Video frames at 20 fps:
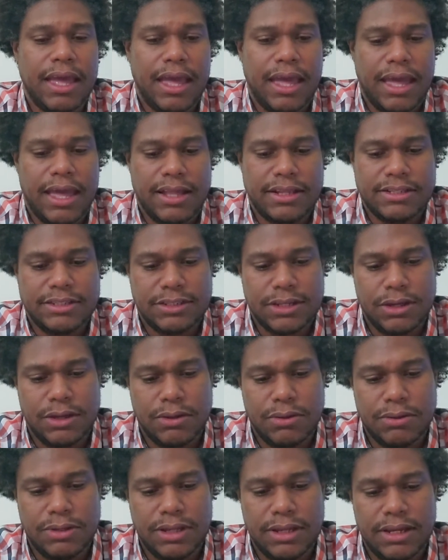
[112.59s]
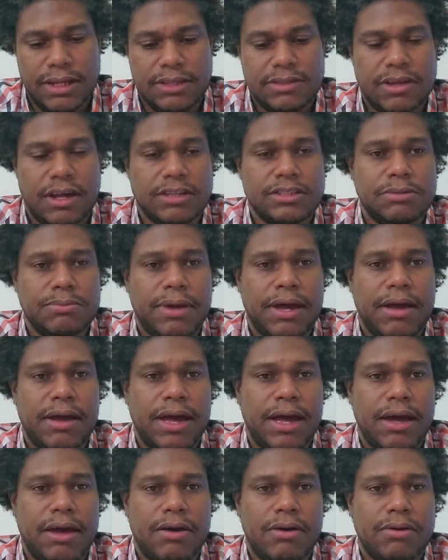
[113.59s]
And so then he talks about
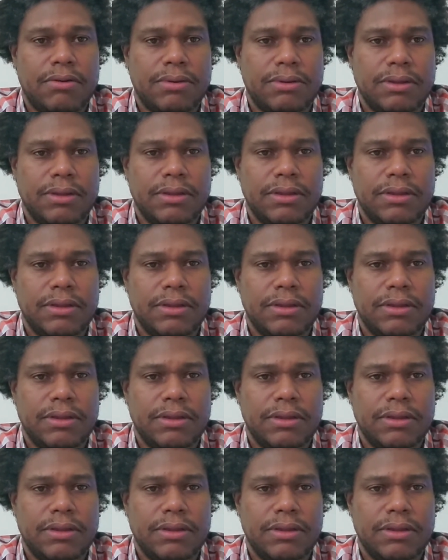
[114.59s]
how